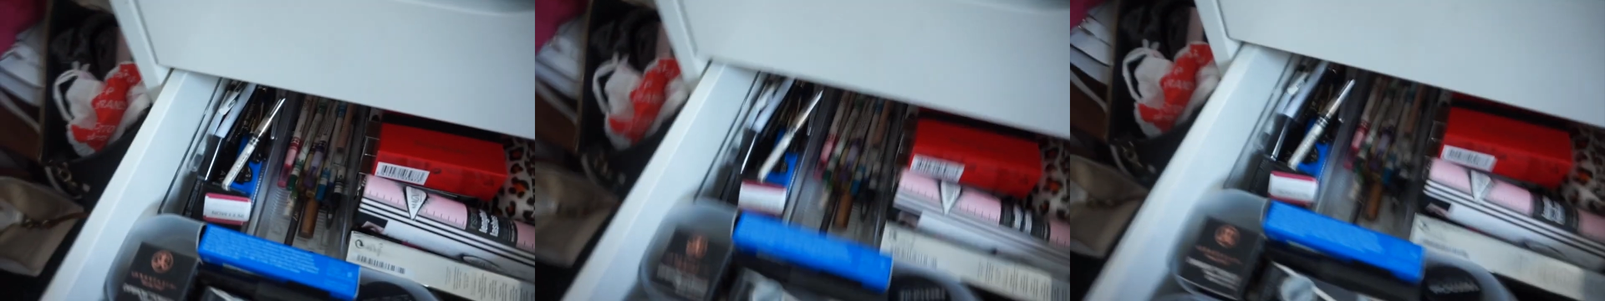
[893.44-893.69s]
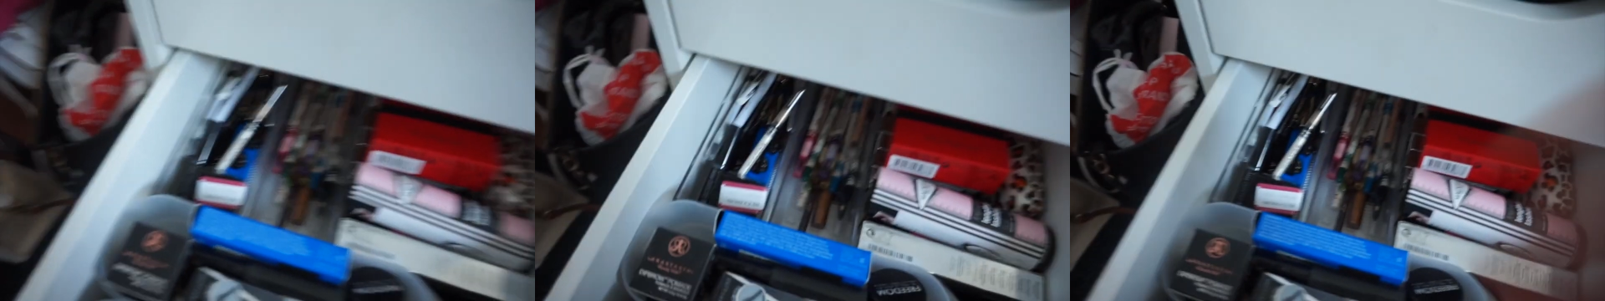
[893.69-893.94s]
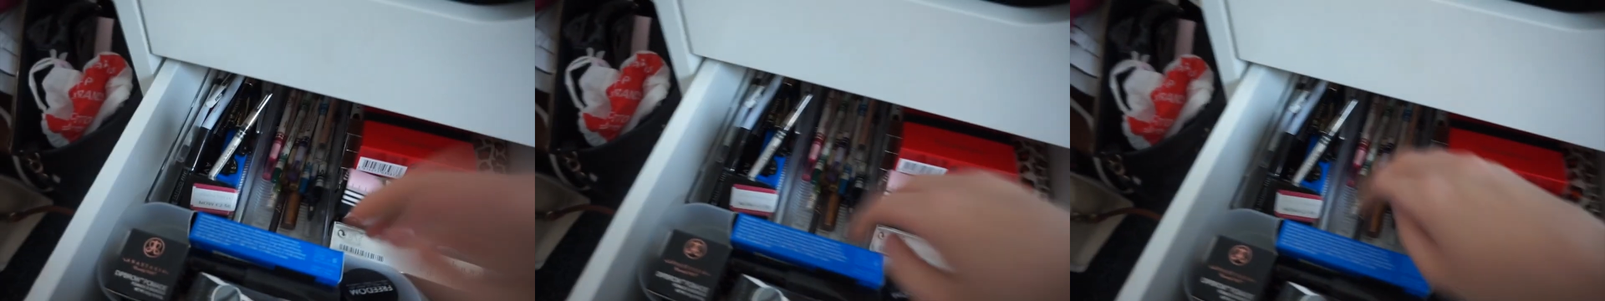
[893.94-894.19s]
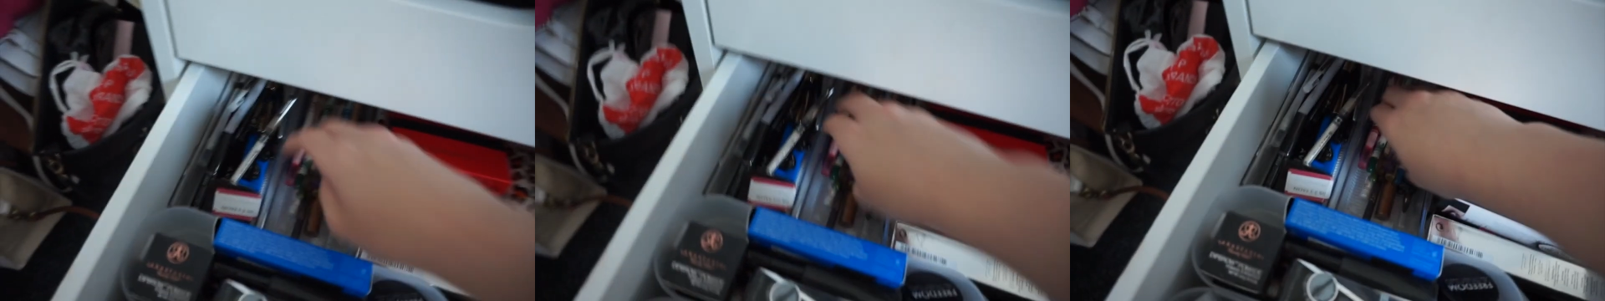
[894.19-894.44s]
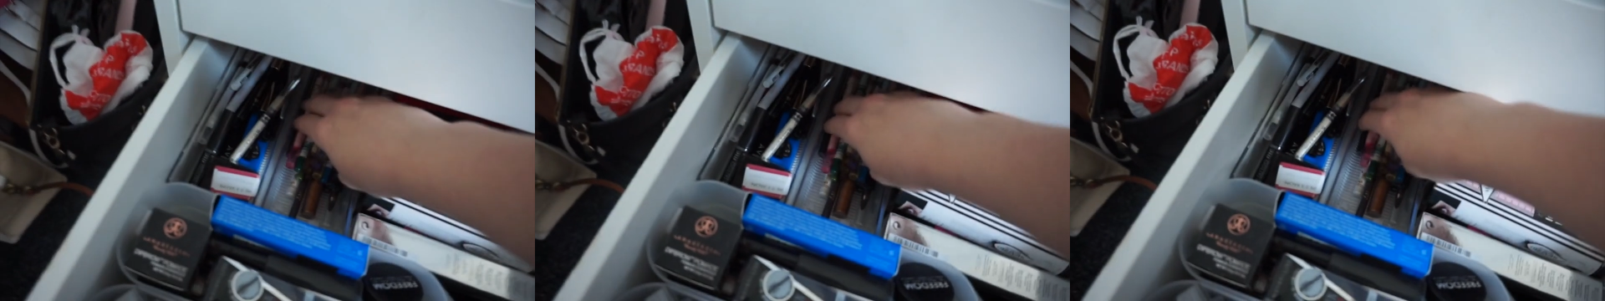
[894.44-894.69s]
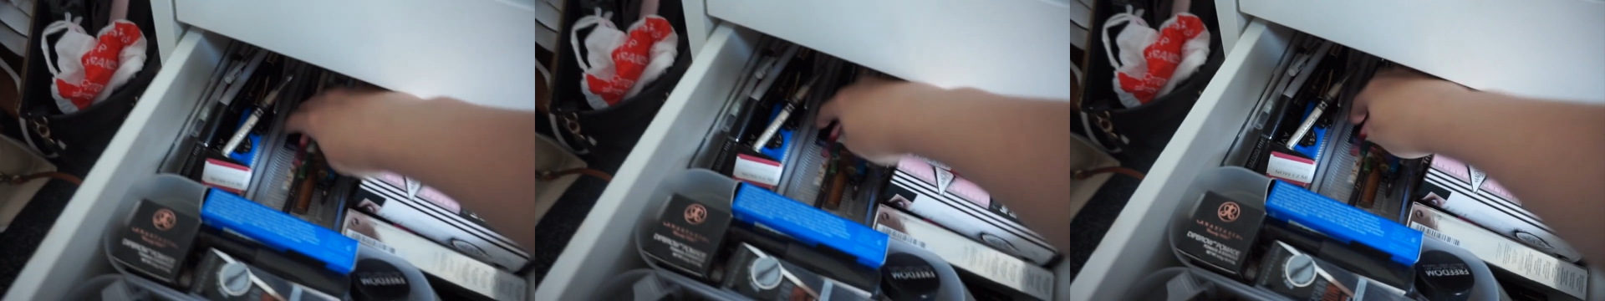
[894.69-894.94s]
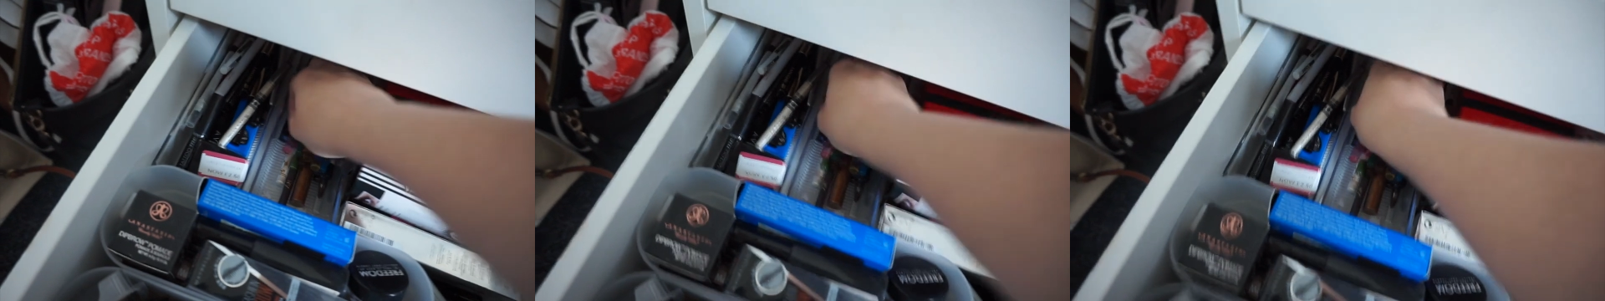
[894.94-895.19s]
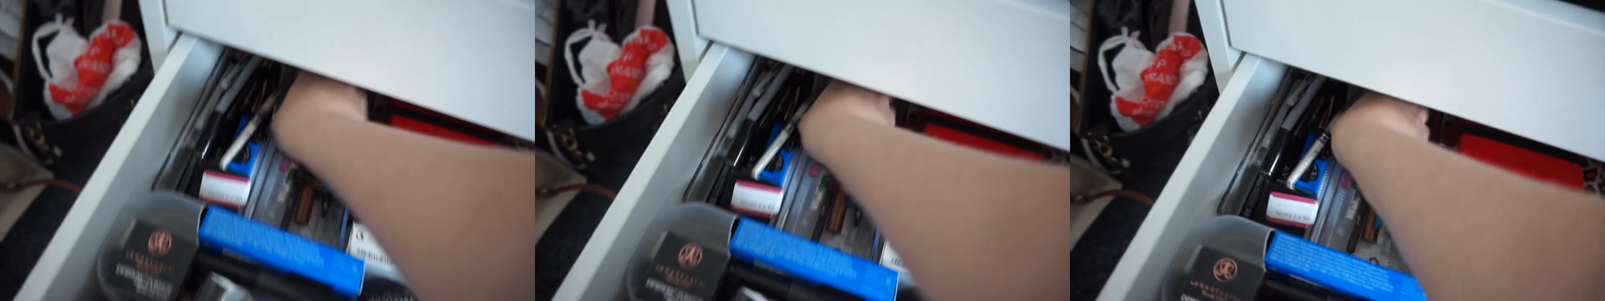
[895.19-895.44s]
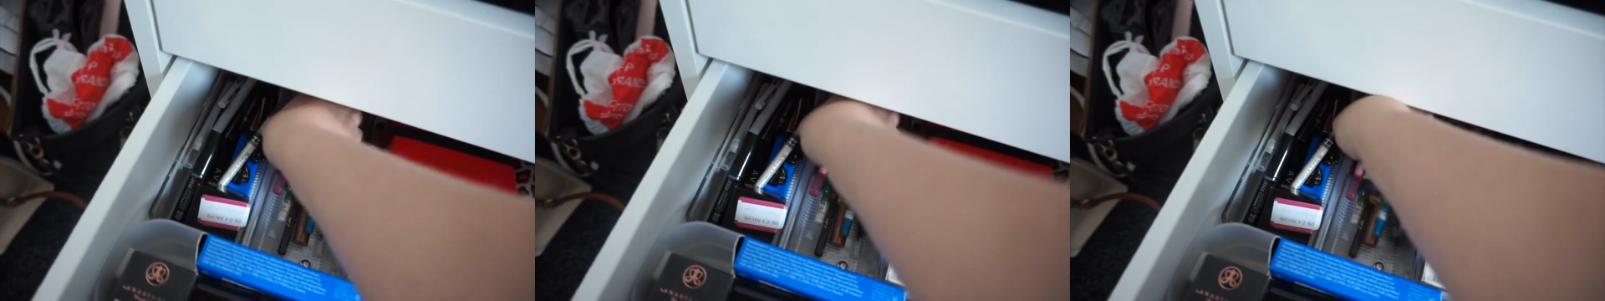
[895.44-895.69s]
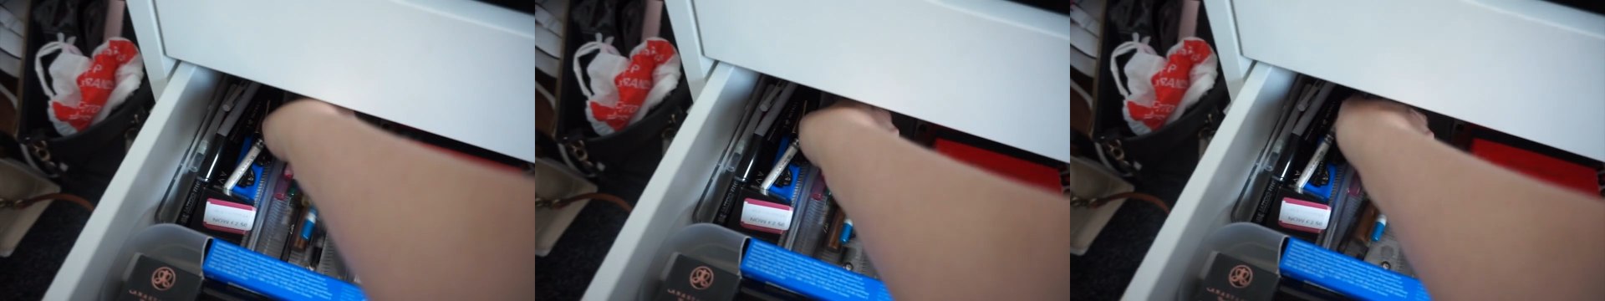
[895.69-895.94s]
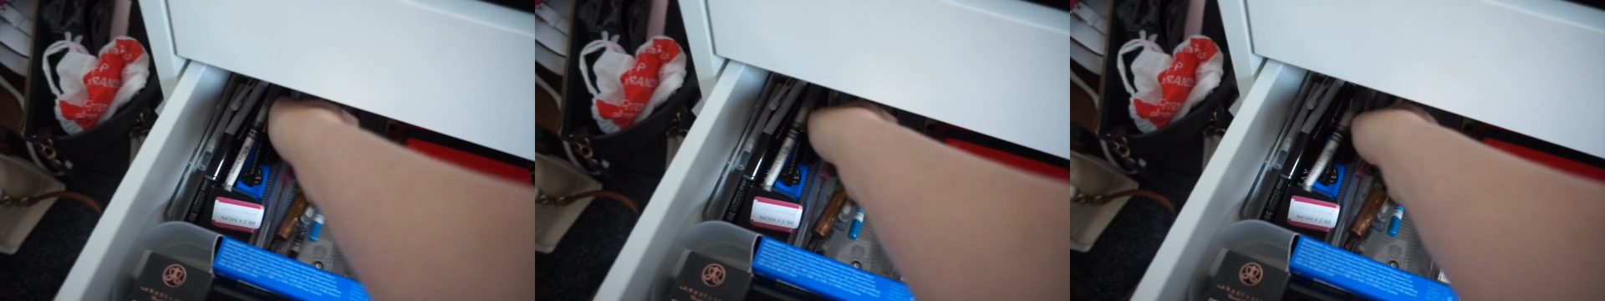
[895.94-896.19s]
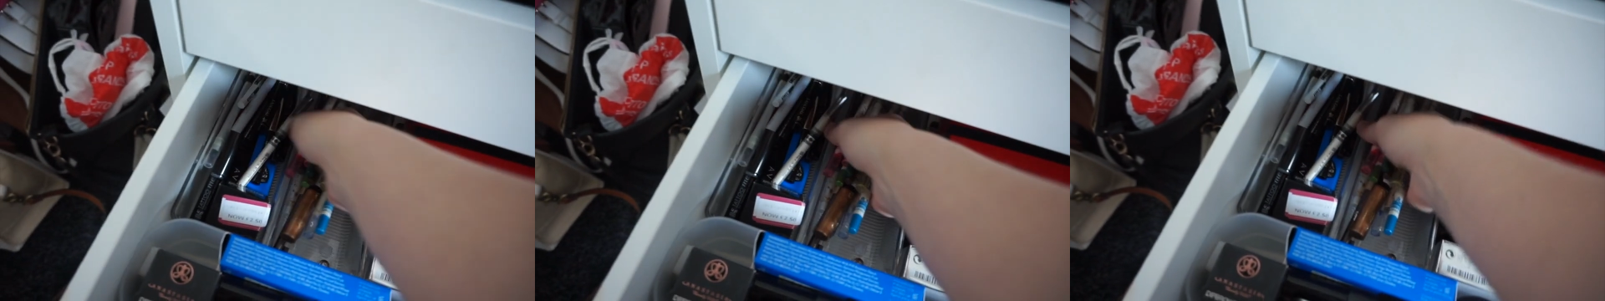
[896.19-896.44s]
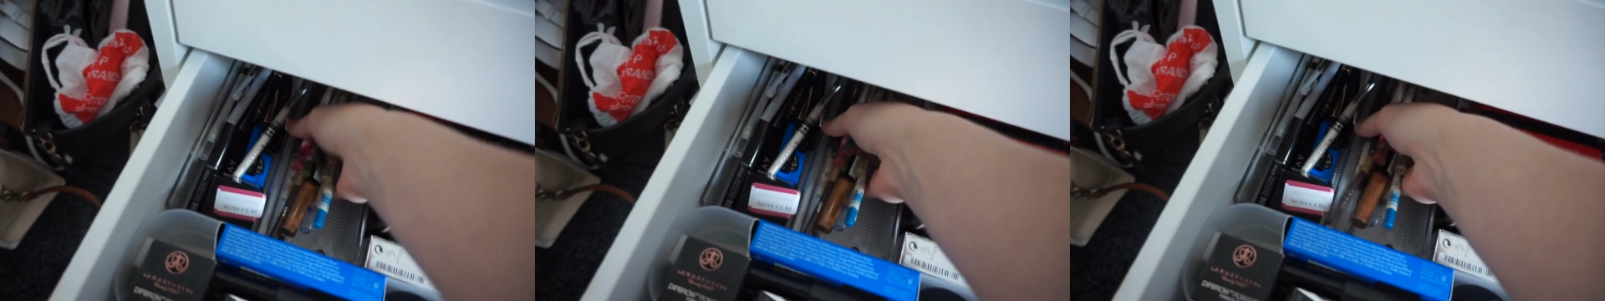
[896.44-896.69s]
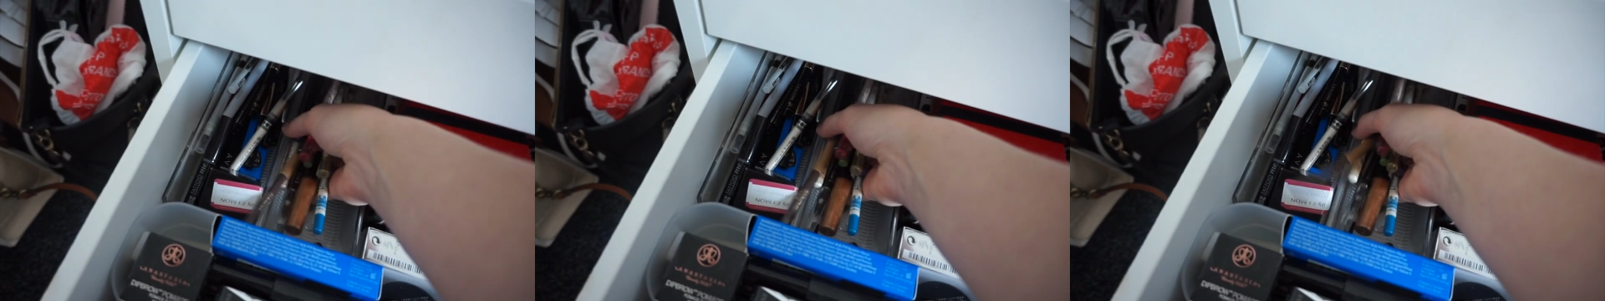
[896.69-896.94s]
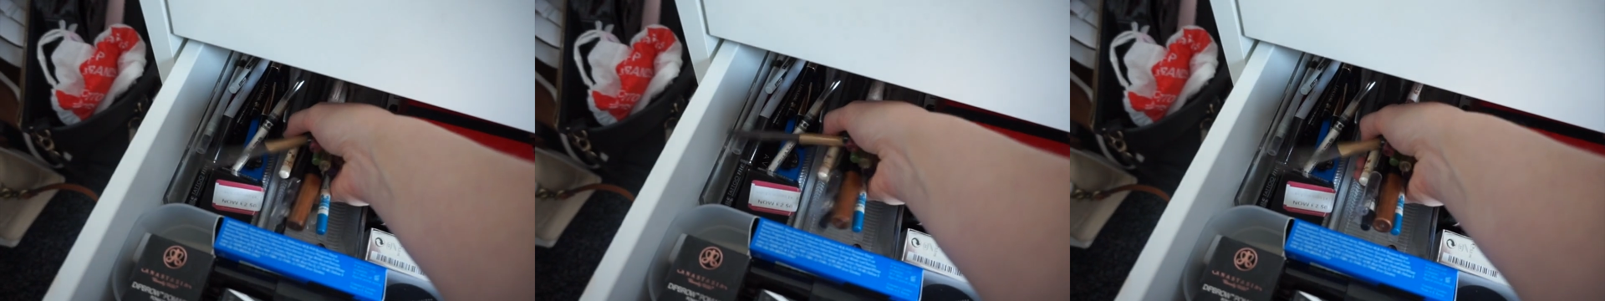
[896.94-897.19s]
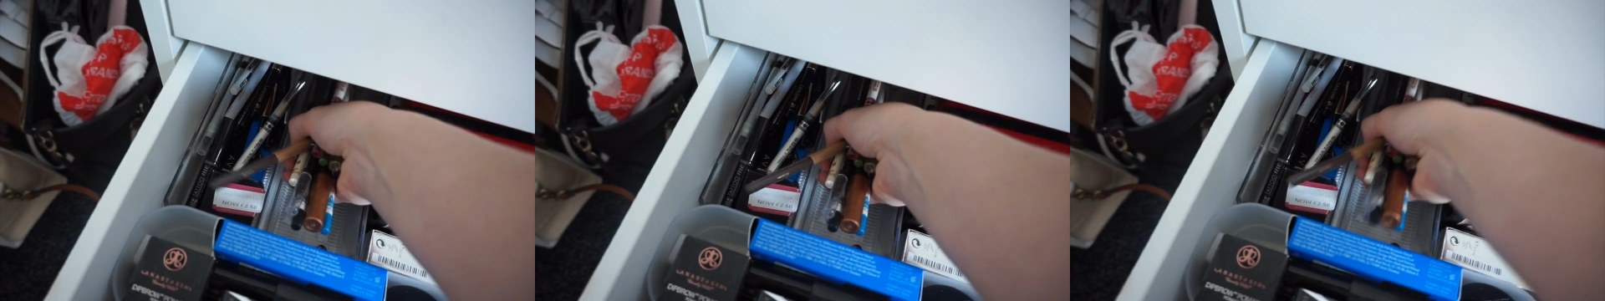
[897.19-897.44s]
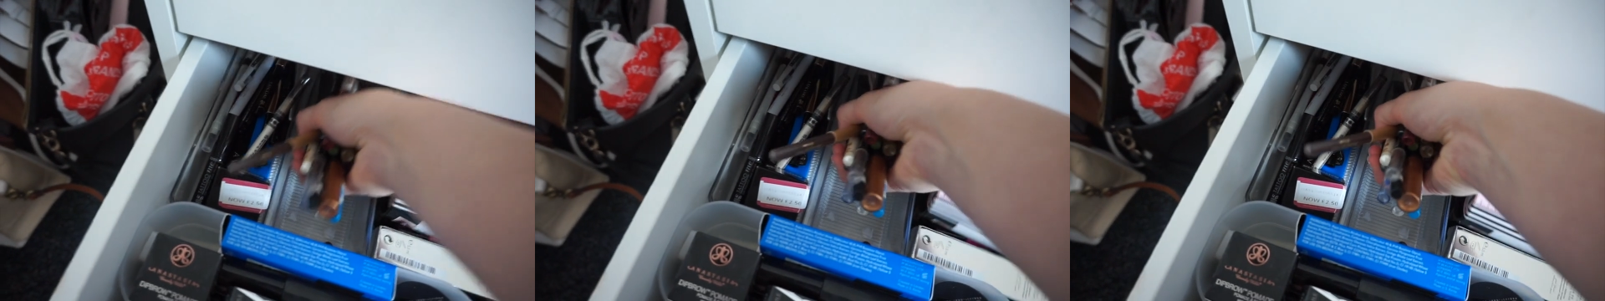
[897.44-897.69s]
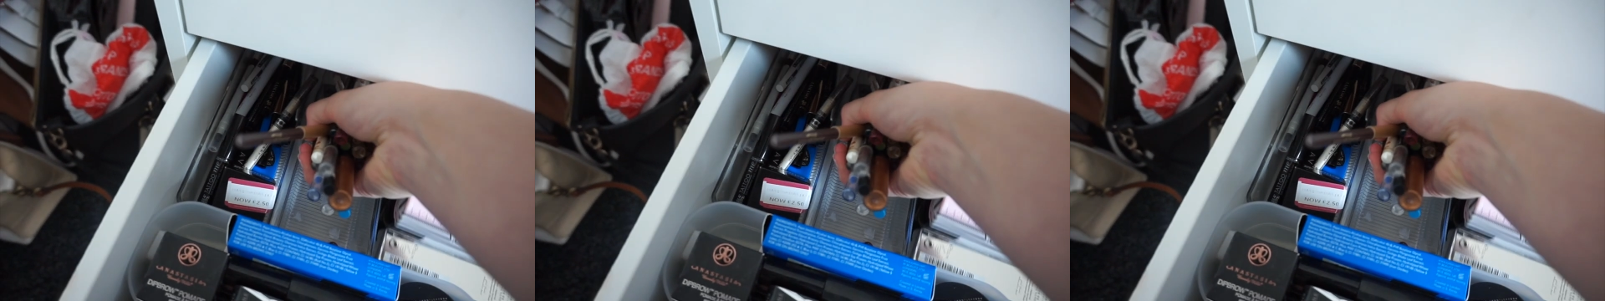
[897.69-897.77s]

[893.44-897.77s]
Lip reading: Nobody's mouth can be seen.